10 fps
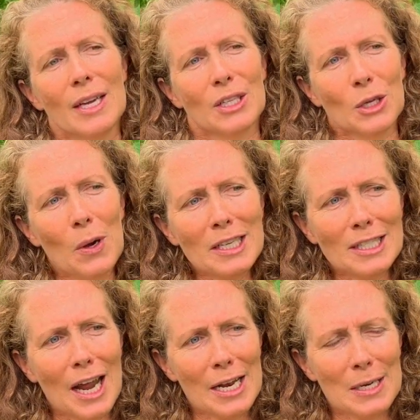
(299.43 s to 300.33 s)
So I
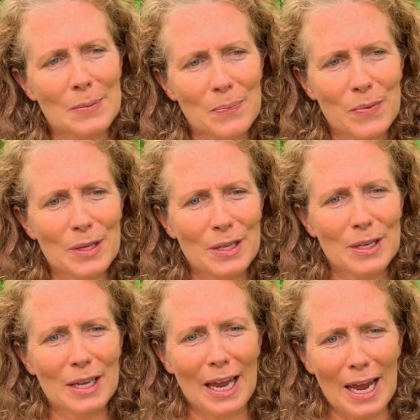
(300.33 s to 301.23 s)
started
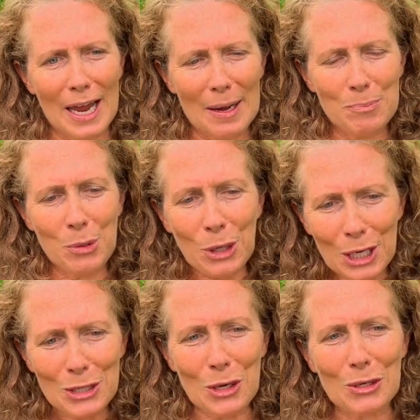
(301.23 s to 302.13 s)

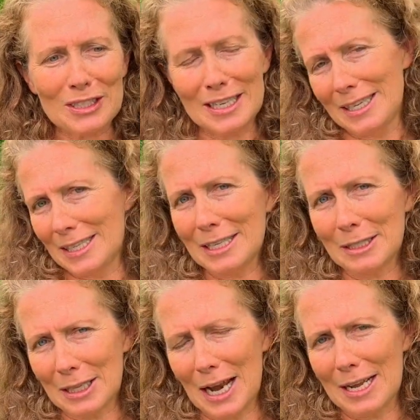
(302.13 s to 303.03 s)
putting those things
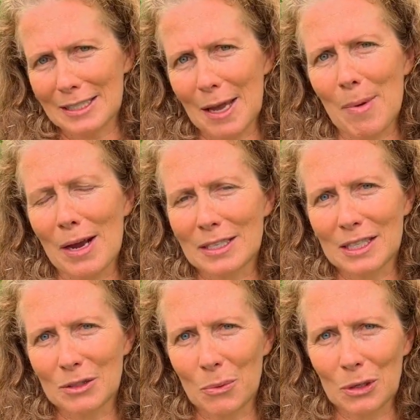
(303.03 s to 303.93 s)
into the landscape
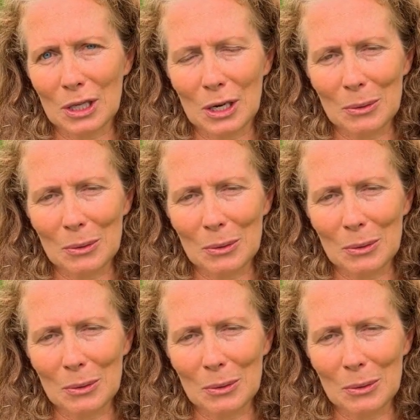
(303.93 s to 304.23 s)
architecture work that